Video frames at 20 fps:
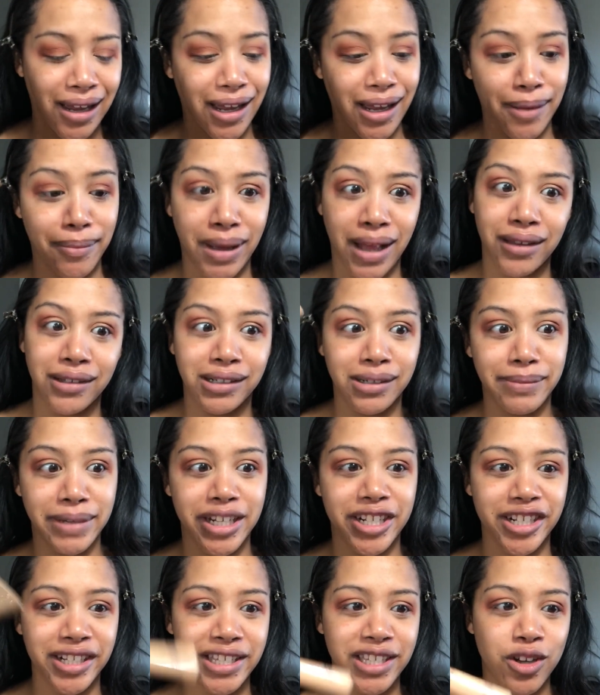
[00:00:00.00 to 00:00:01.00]
ball on a
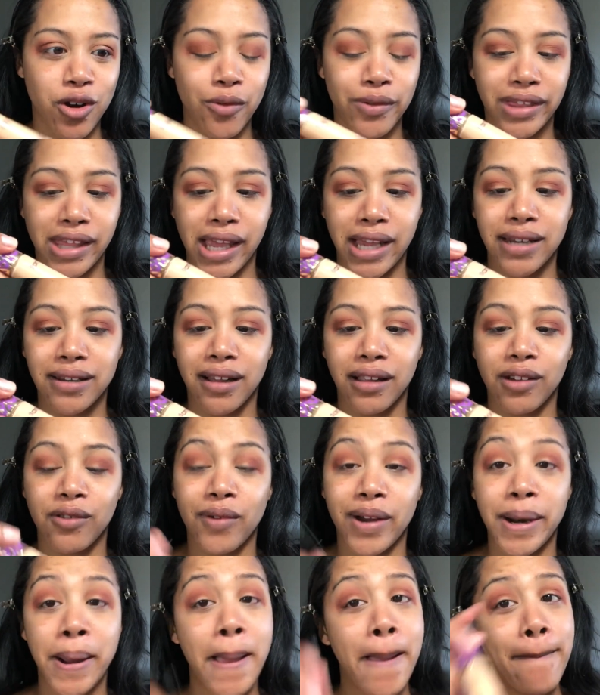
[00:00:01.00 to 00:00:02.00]
budget, let's go with the $8
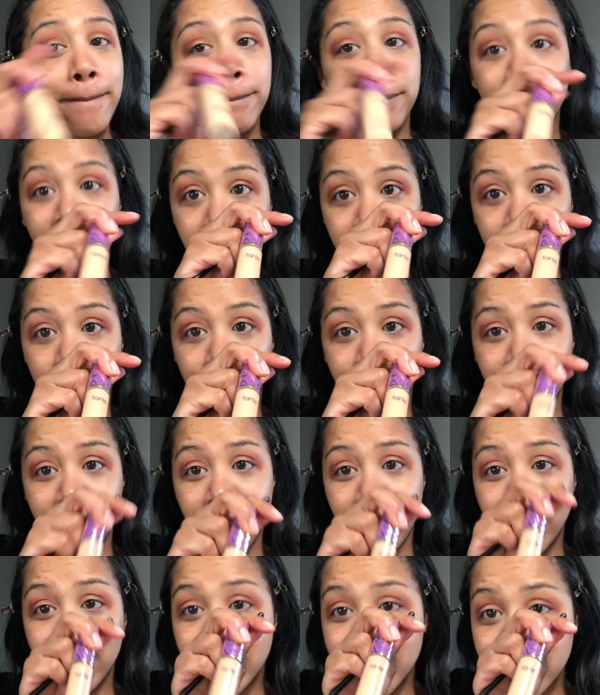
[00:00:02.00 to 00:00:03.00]
one. But when they
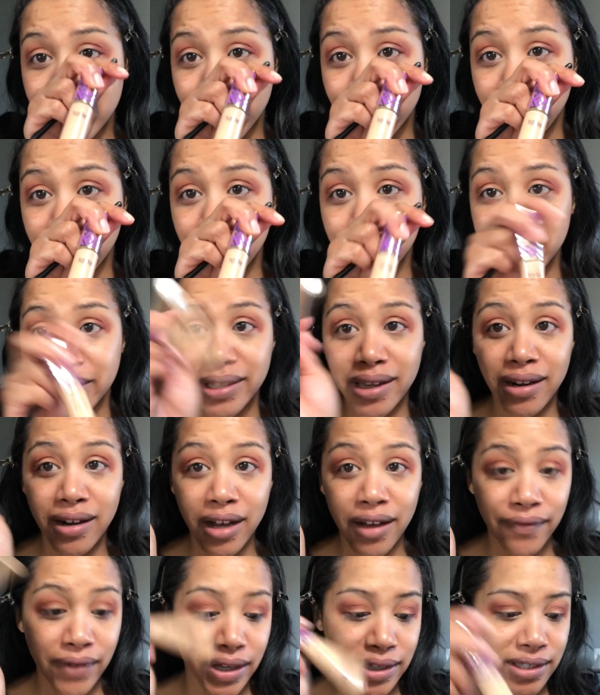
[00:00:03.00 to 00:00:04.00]
have this on 50%
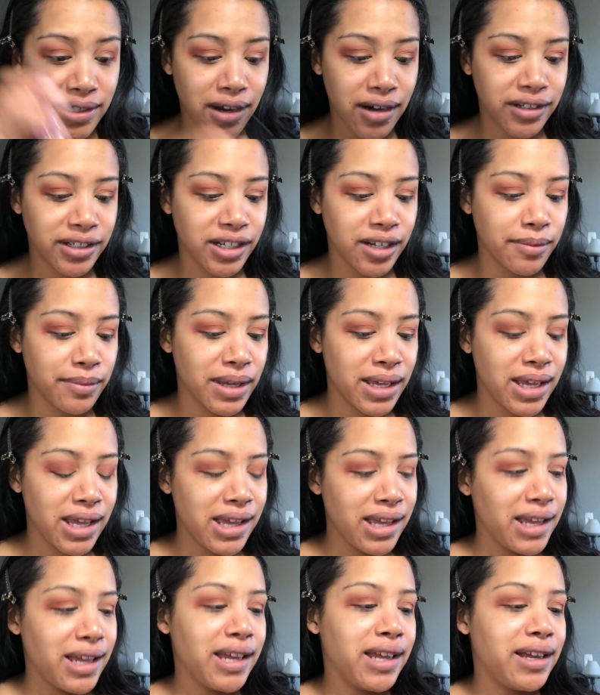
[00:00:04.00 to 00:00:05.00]
off, I stocked up,
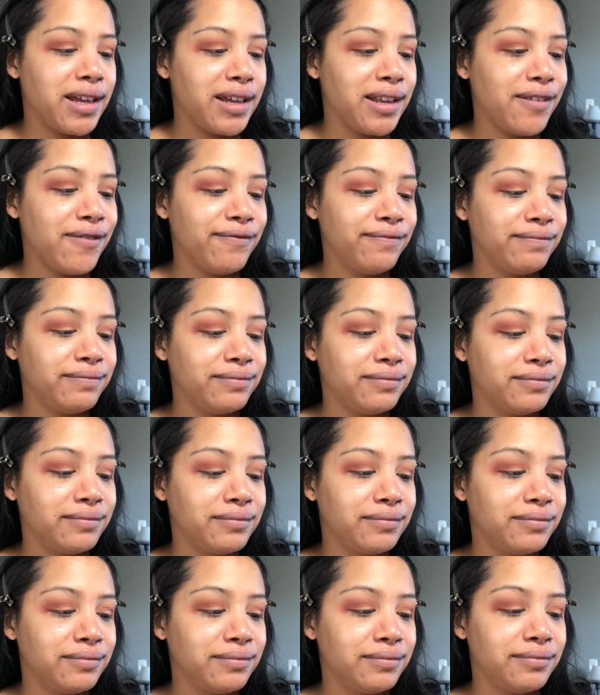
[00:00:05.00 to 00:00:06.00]
and
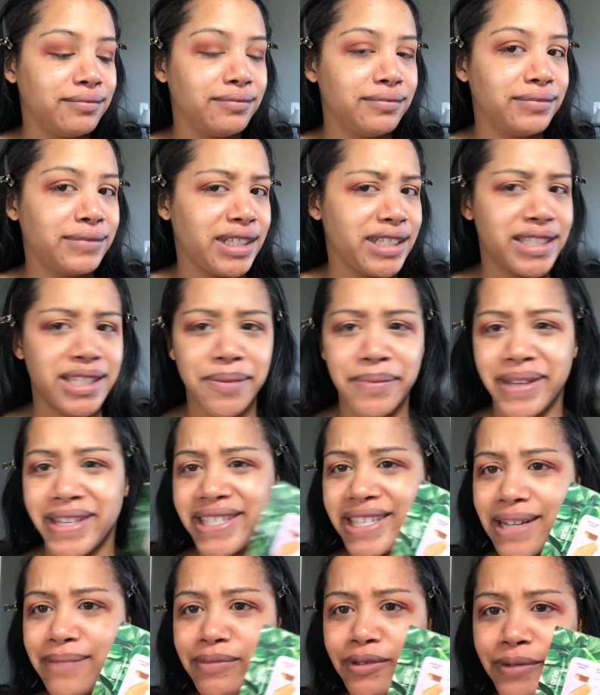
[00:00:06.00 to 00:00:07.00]
they sent me a
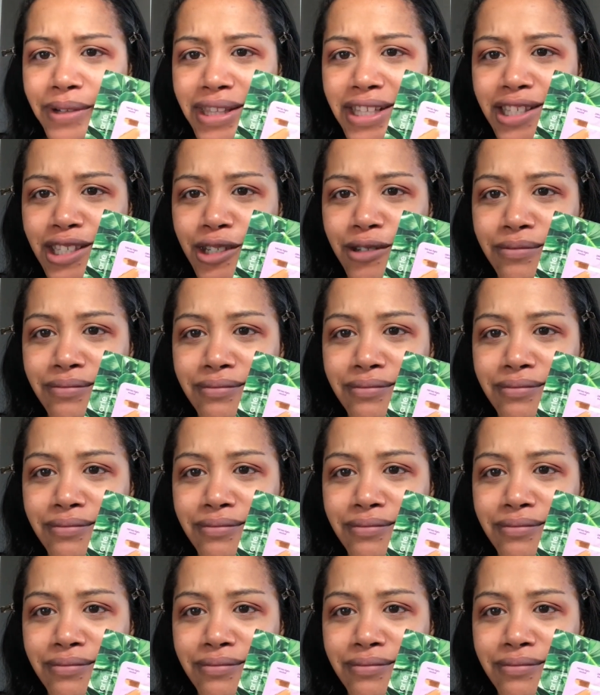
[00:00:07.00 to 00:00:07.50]
sample with it too.